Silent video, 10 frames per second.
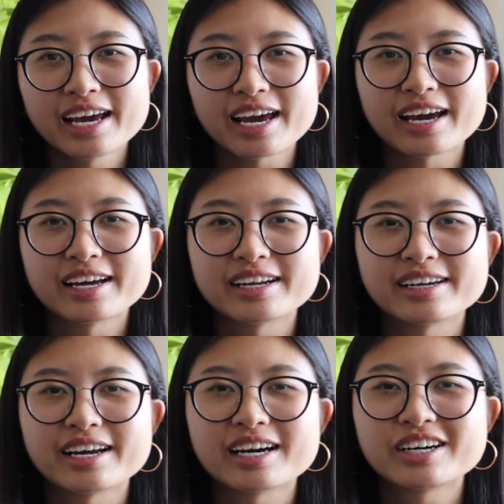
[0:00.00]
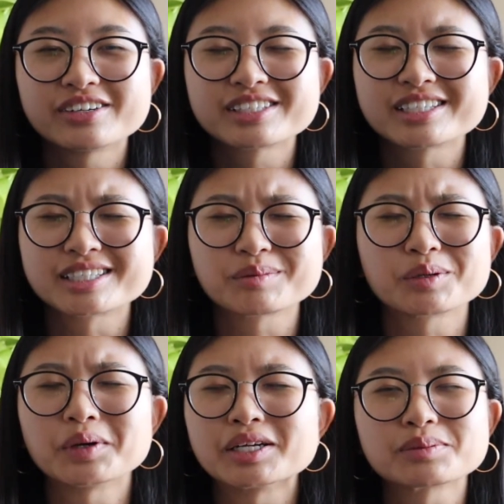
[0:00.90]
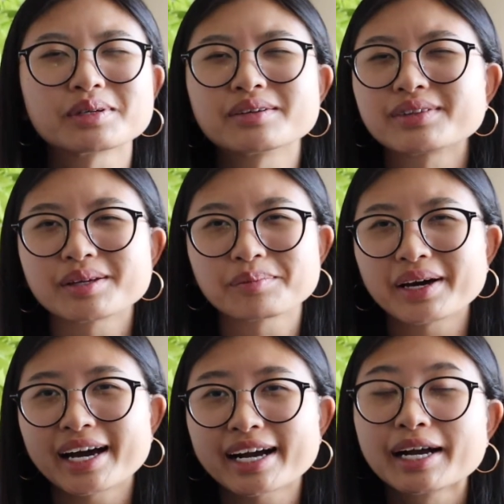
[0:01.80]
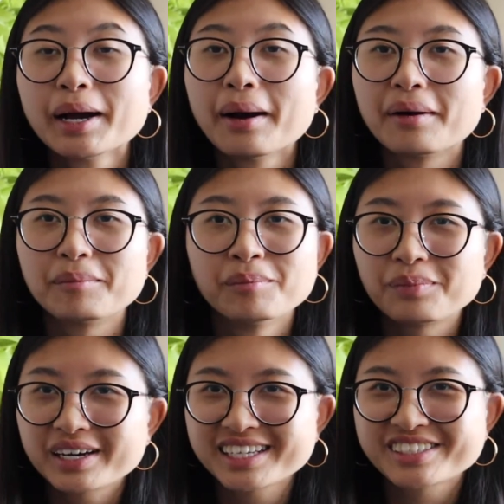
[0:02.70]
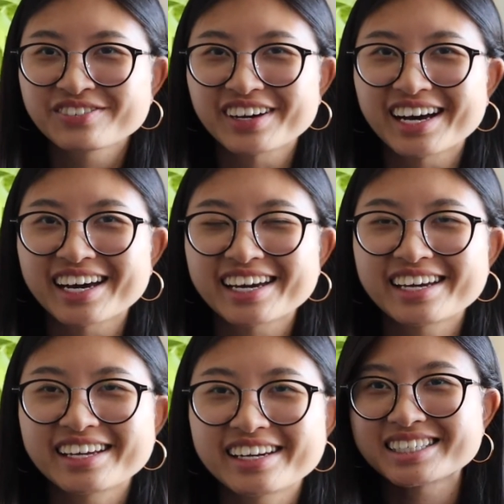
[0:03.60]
and now it's gonna take me a while to put everything back, but it's fine.